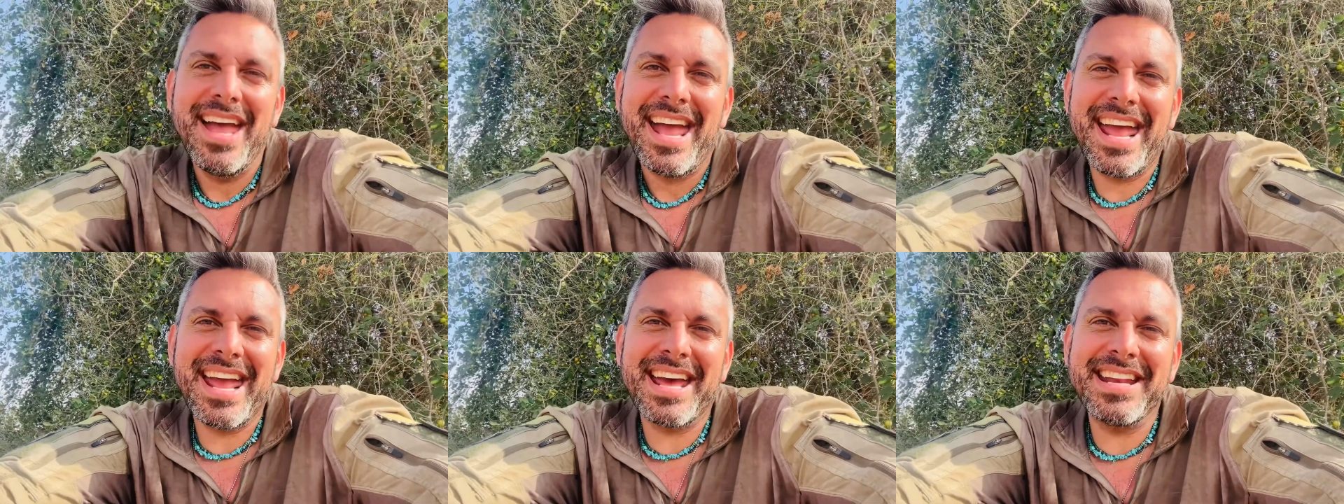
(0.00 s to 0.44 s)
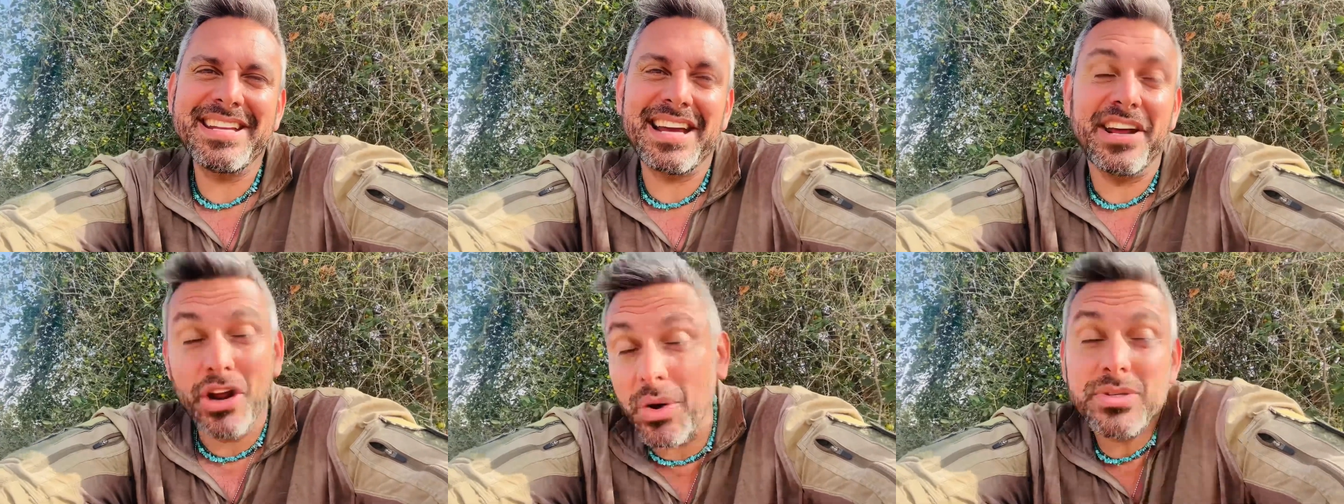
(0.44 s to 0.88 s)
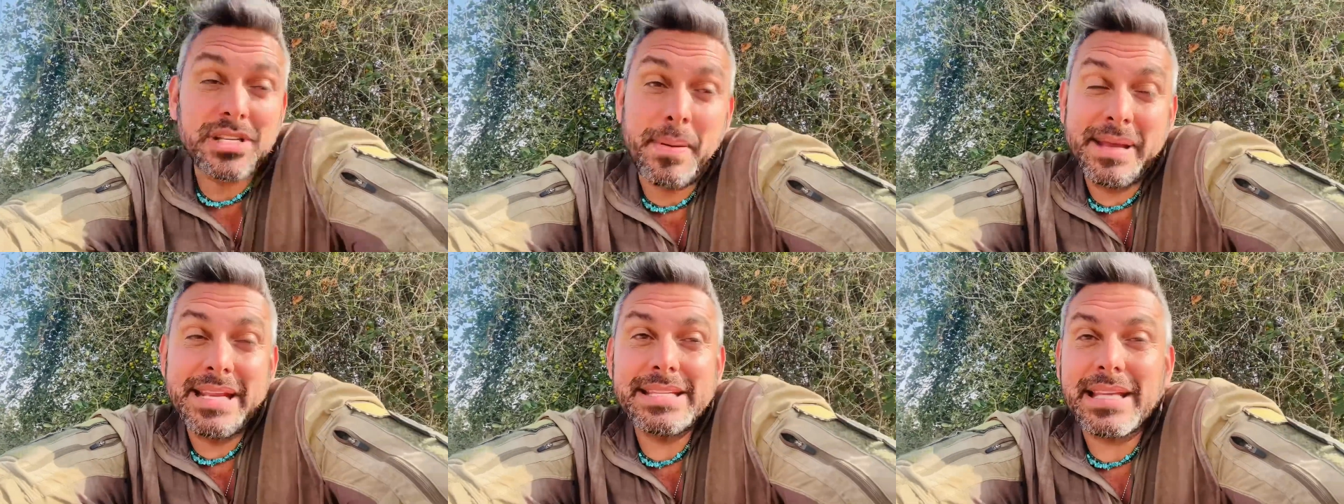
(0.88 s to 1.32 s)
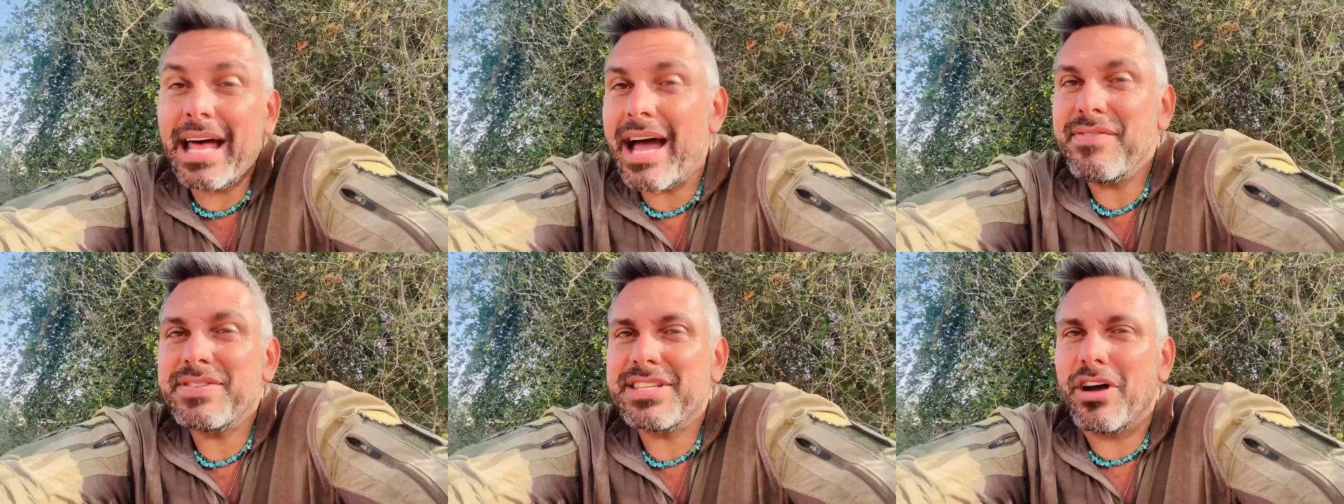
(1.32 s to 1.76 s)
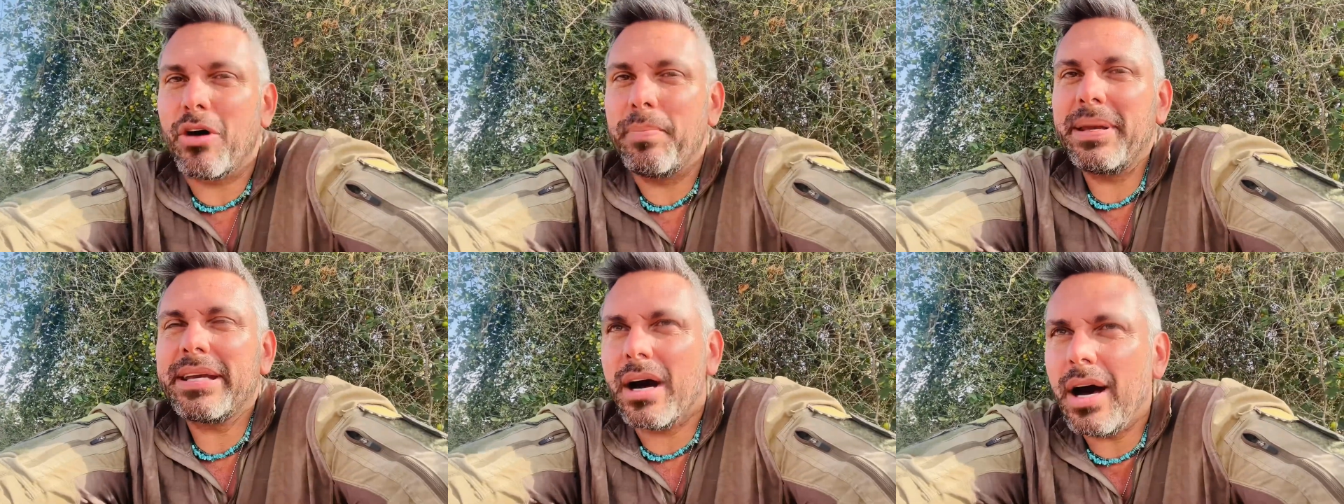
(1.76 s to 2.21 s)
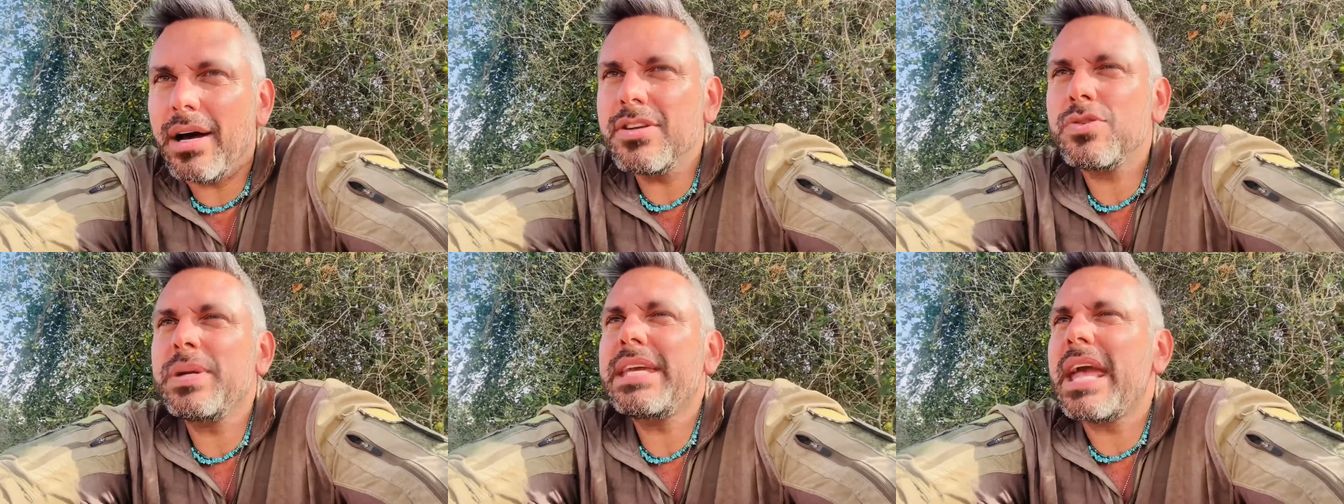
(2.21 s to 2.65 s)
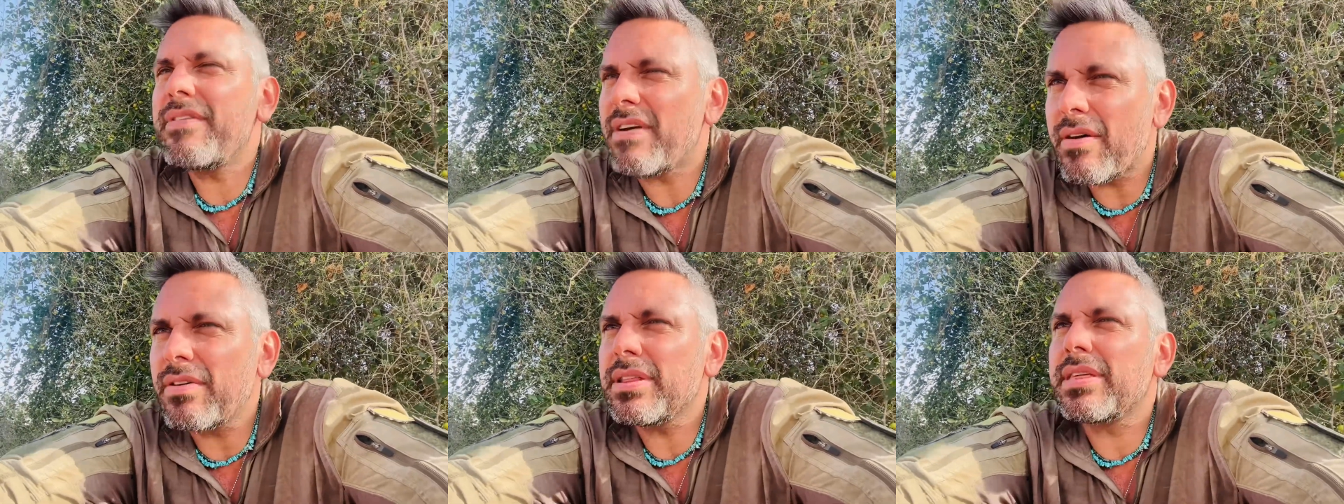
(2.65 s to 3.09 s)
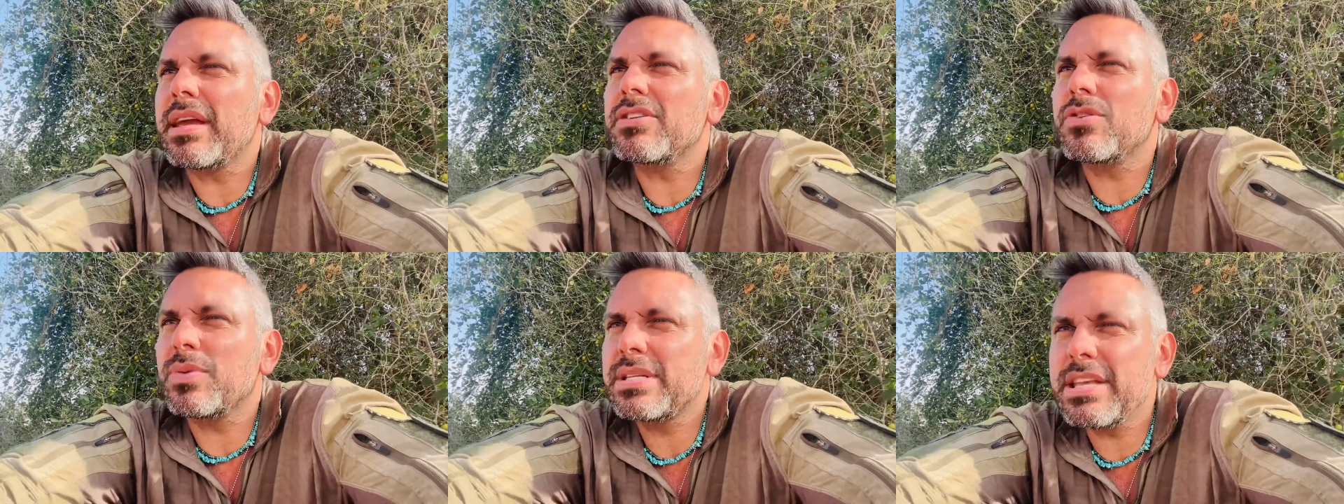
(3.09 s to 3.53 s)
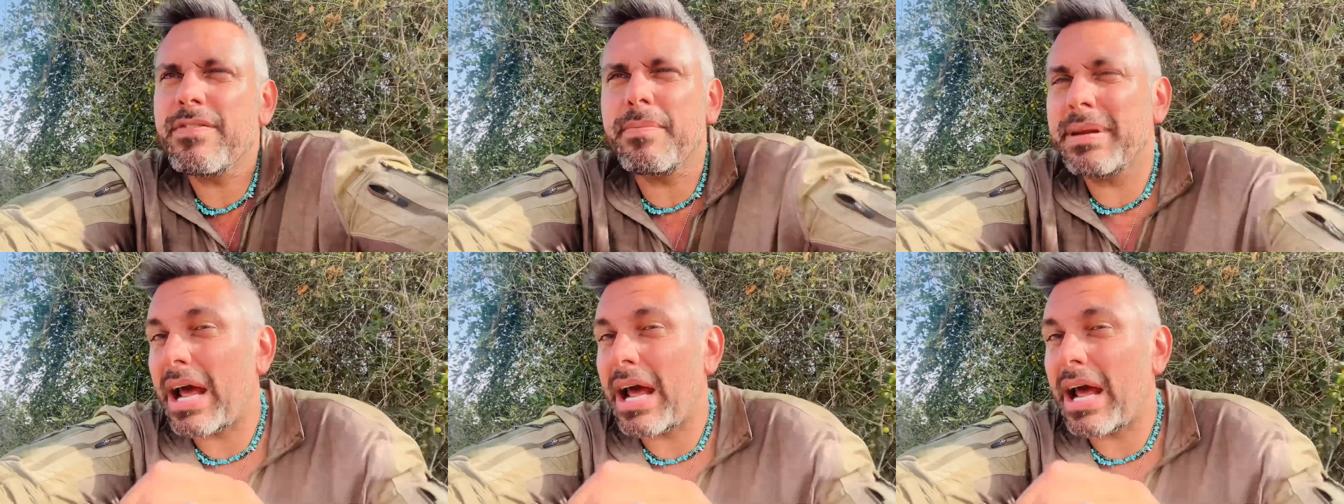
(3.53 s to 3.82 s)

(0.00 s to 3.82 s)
And knows, he's alive still because we gave everything to receive him.